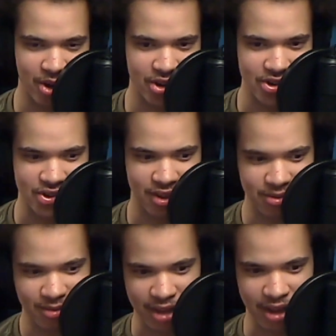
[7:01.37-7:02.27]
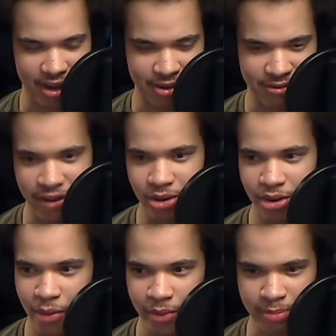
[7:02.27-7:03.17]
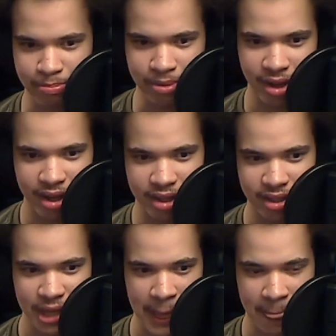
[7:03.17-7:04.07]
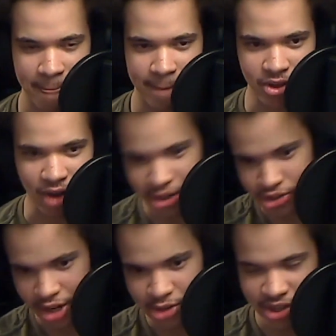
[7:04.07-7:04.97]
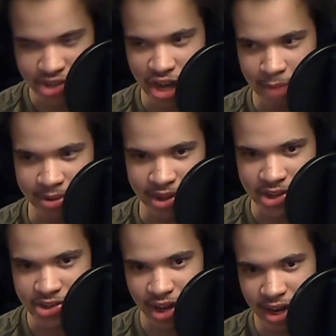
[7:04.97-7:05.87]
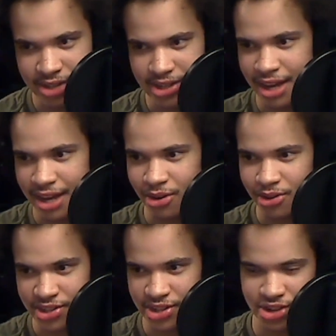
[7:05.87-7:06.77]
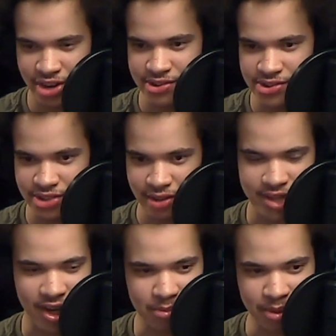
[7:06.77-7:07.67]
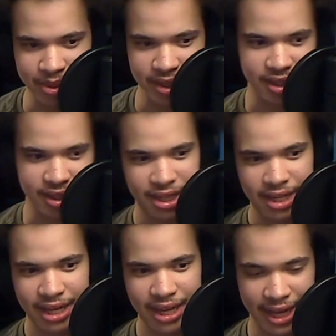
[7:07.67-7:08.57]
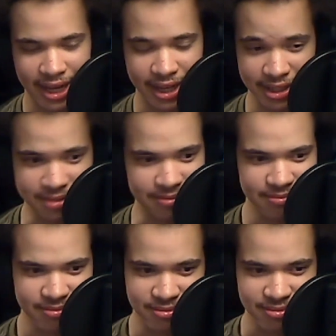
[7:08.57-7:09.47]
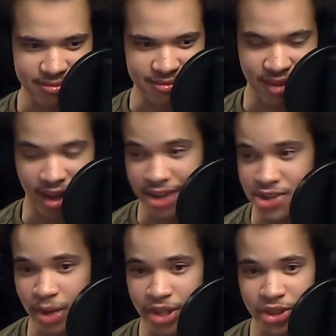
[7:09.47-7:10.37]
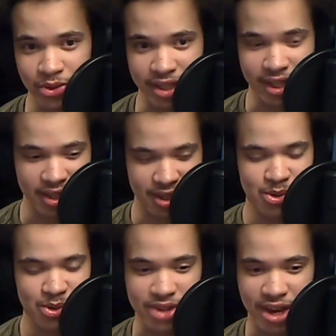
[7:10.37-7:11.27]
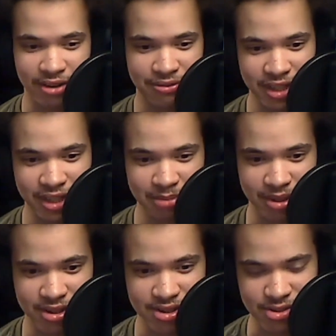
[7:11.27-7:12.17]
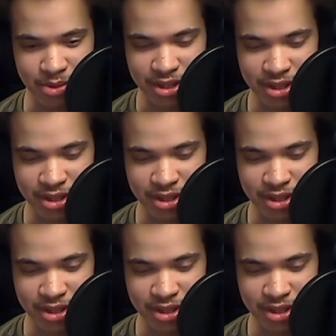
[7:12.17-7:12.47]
understand, like I can follow along with the plot. I could try using a Japanese guide because I got all these dictionaries and stuff to help me with it. And I just went through it, and it was kind of funny because once I